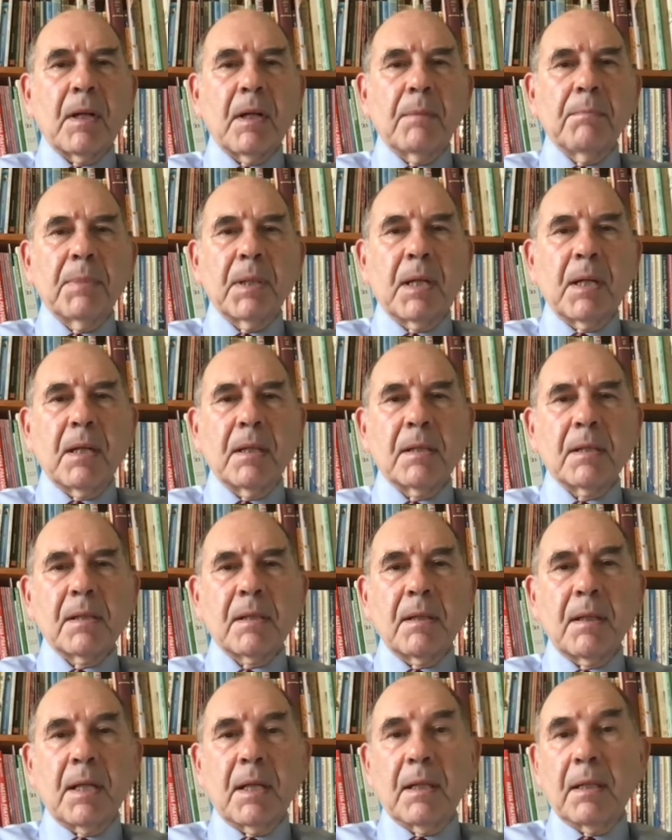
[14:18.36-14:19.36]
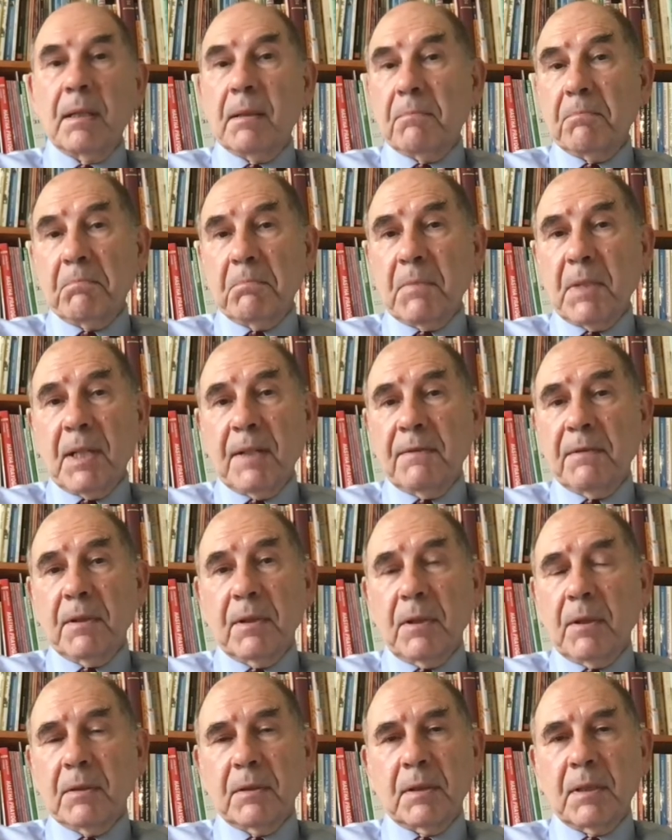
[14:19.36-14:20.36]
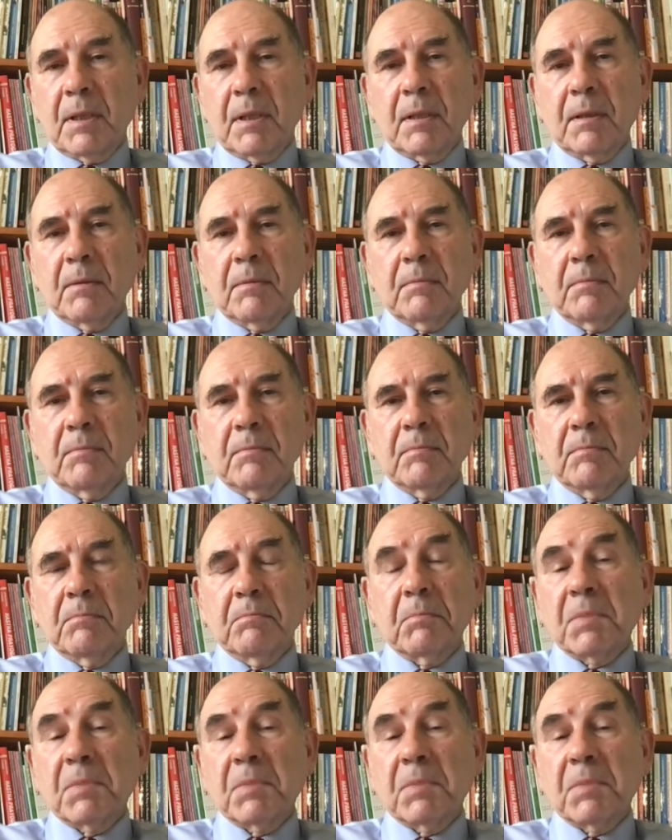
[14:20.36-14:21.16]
because they have not um,